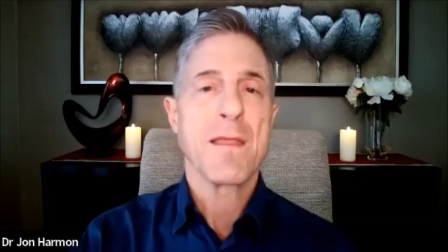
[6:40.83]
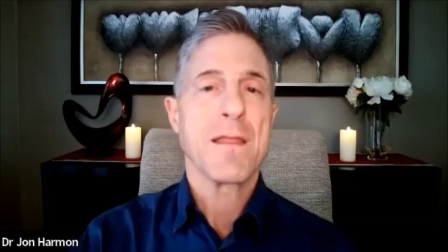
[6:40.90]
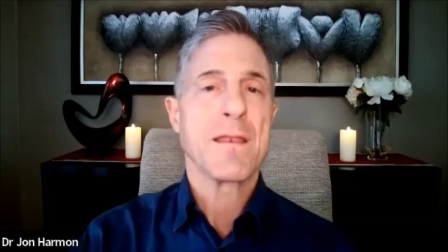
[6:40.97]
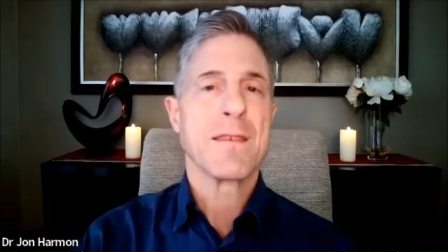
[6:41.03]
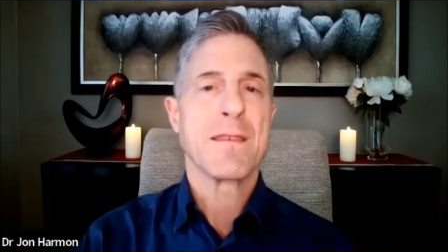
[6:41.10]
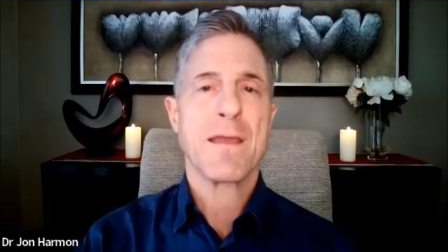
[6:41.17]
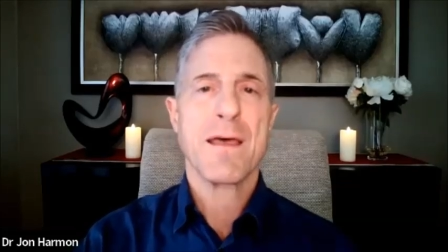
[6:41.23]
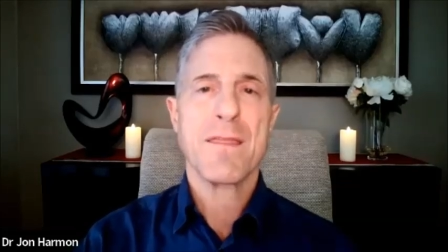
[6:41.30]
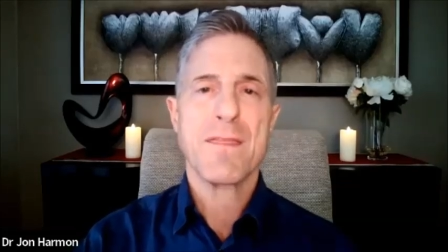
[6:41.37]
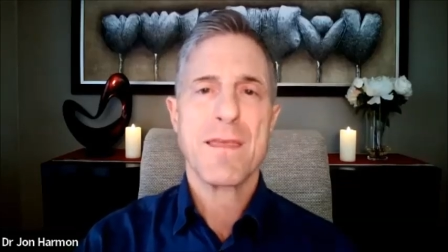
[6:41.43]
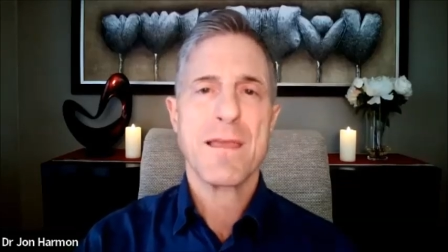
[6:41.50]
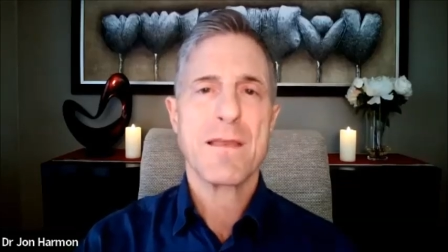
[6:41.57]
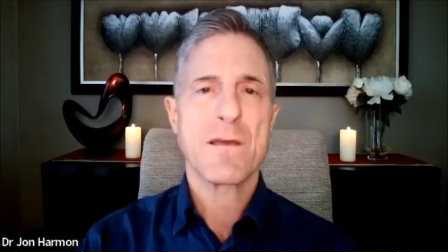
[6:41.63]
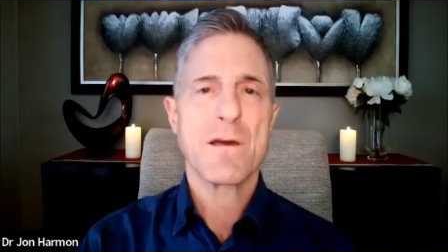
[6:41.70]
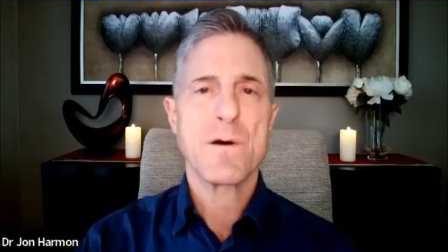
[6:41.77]

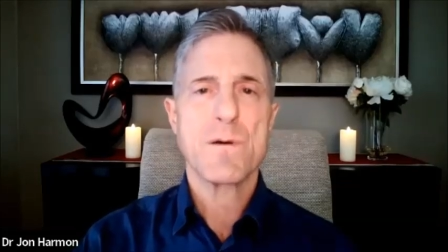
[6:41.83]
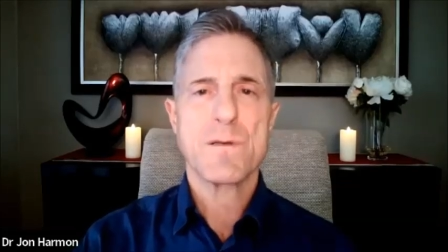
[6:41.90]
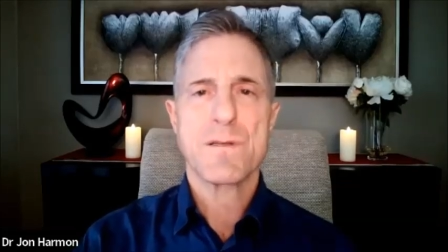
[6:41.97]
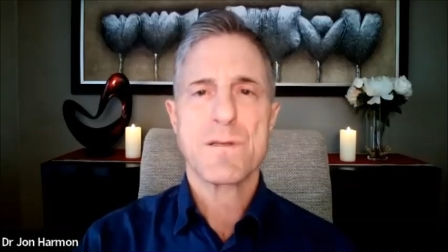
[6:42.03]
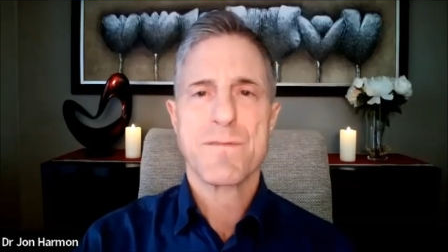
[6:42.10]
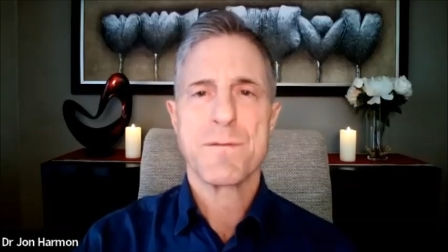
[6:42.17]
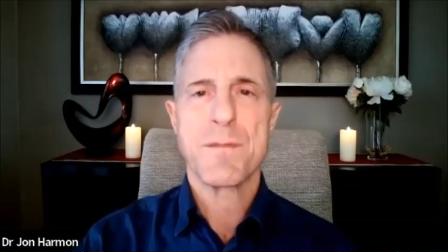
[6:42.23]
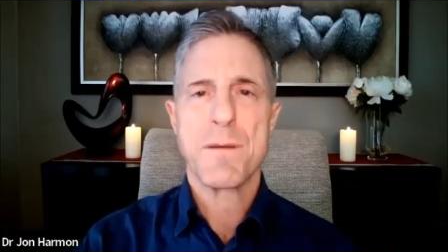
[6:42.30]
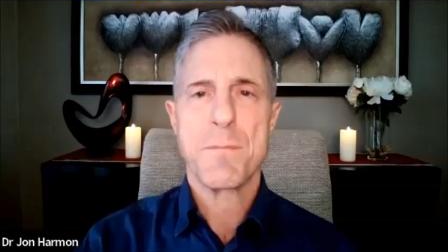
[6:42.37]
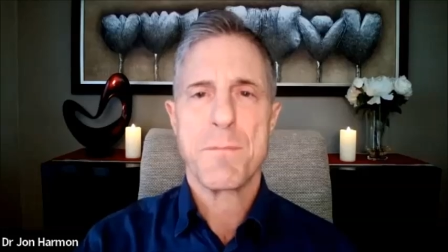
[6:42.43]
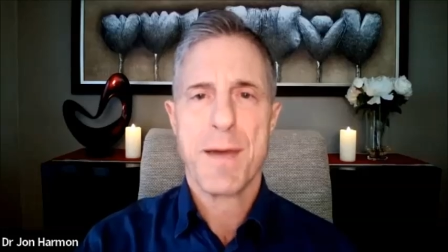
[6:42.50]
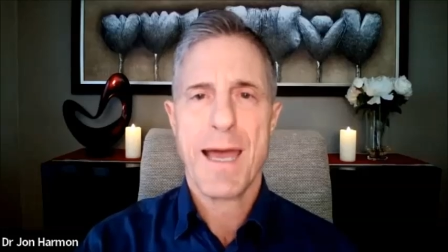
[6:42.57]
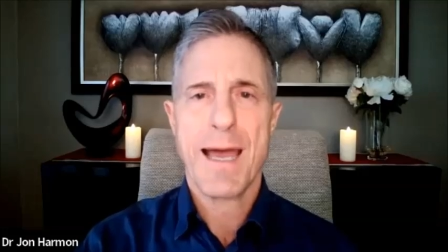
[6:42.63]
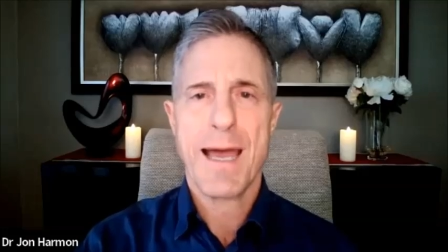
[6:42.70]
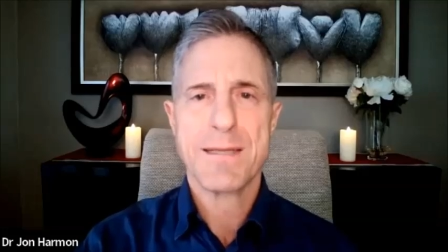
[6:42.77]
Nothing goes from the
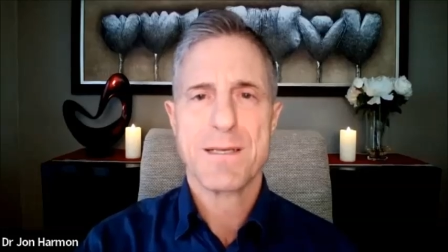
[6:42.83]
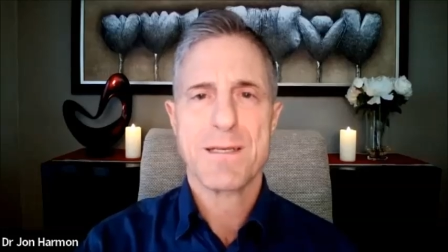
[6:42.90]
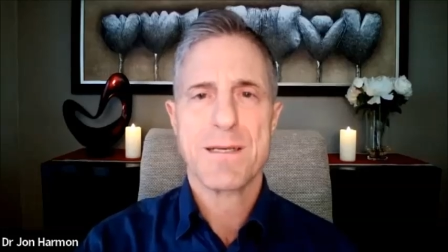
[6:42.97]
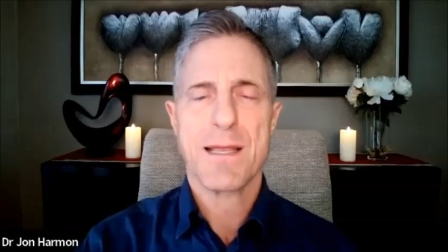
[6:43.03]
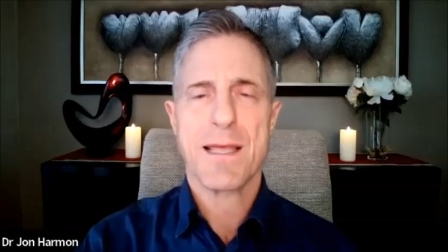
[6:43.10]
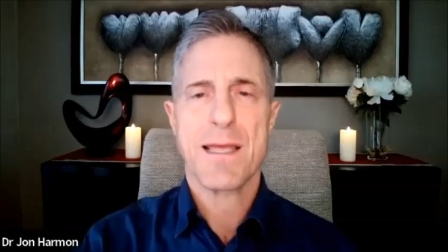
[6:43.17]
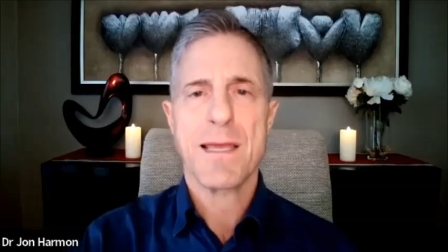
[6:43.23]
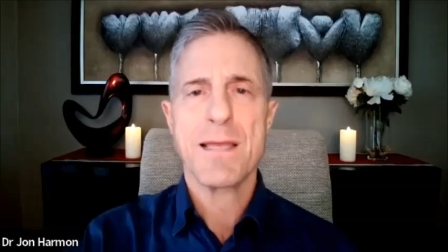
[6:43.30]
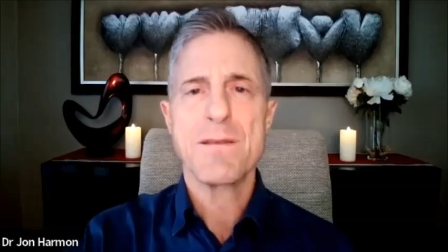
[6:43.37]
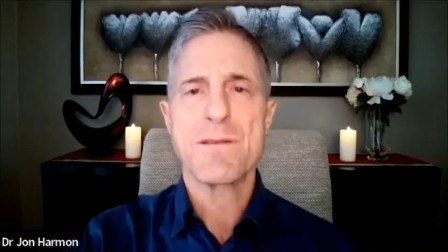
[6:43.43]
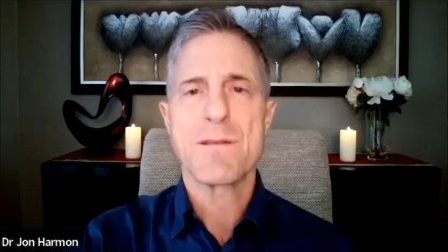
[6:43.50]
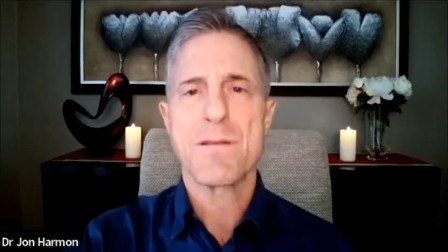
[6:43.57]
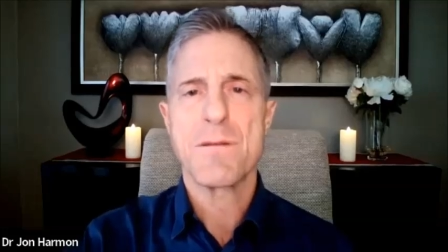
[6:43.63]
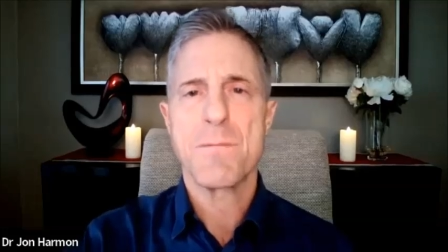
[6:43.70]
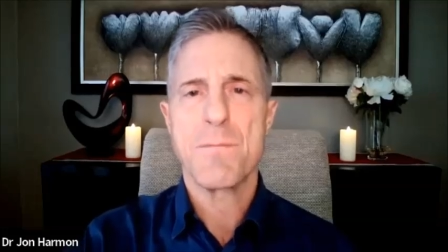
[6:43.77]
patch
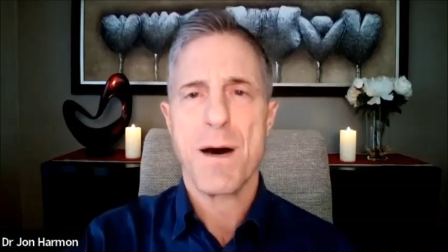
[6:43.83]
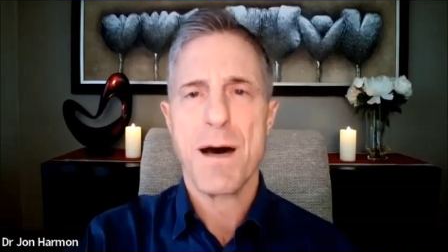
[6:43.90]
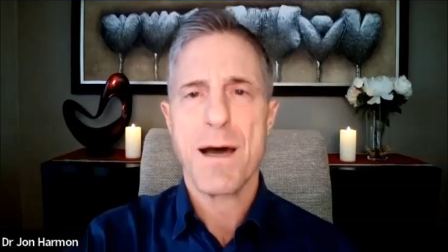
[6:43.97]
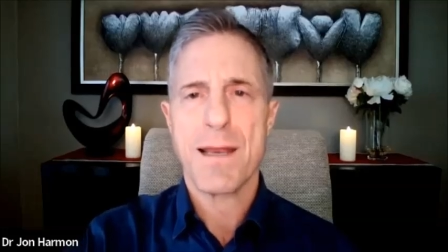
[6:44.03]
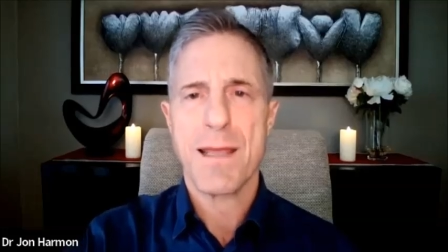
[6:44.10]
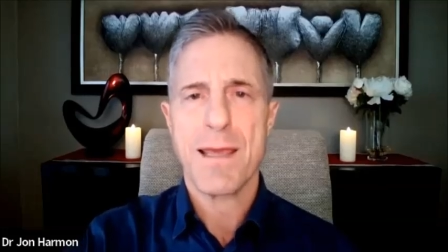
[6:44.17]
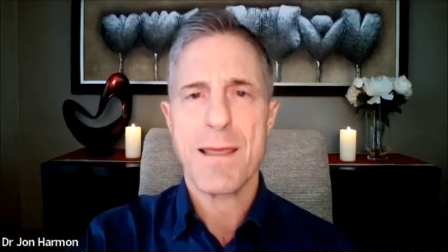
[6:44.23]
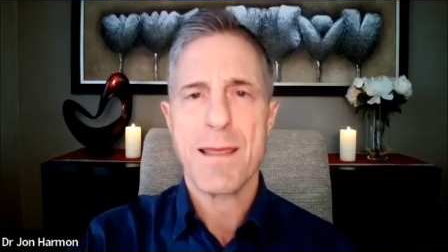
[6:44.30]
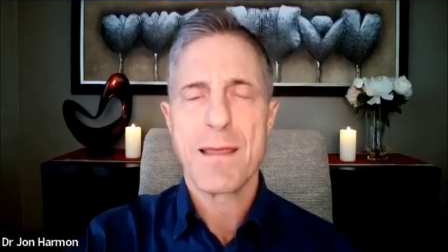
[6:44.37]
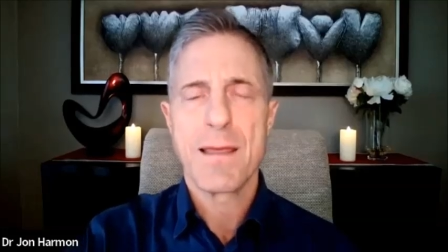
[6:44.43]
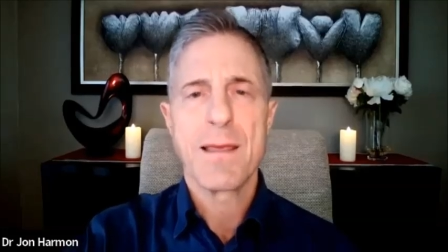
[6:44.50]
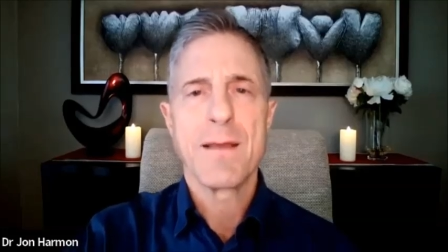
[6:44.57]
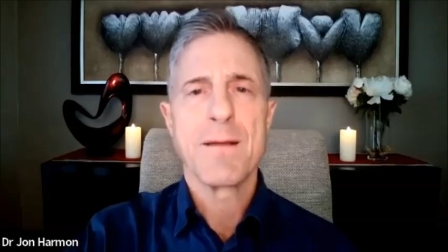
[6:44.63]
into the body.